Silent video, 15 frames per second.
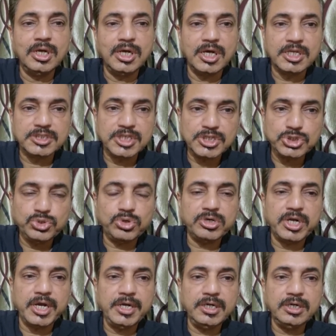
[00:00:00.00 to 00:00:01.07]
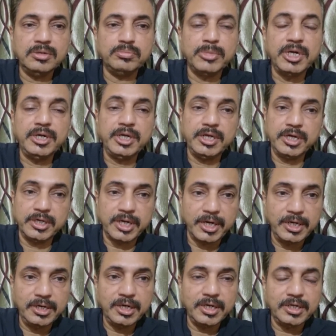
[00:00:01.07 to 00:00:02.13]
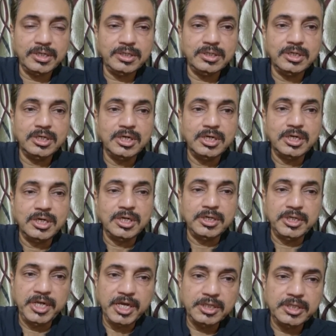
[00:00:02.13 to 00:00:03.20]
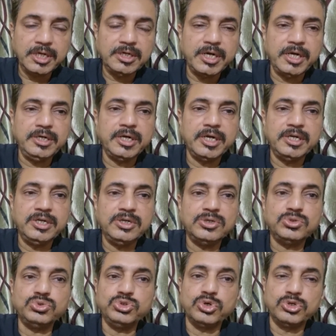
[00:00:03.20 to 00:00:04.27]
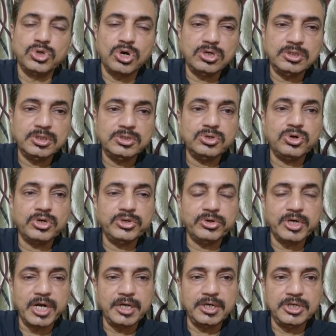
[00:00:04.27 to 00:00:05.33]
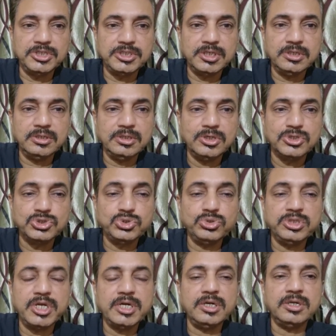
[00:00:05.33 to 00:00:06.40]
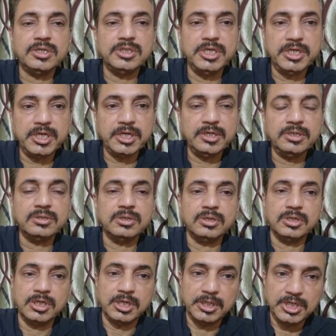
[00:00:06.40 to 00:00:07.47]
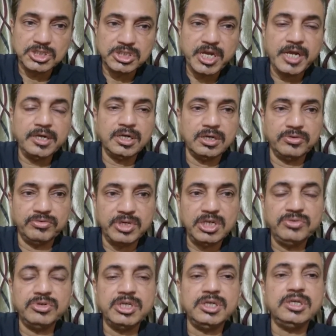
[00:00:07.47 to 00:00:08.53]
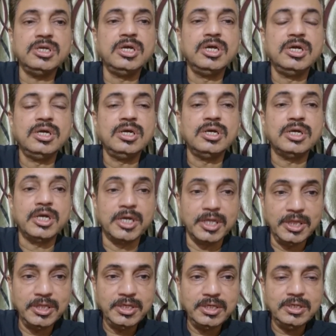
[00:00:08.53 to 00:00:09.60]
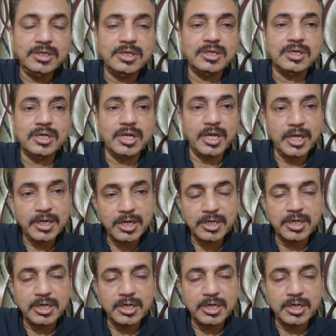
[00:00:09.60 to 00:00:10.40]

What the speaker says: Assess your diet, maintain a diet diary. Take that diet diary to your doctor or your dietitian so that they can design a very, very healthy and a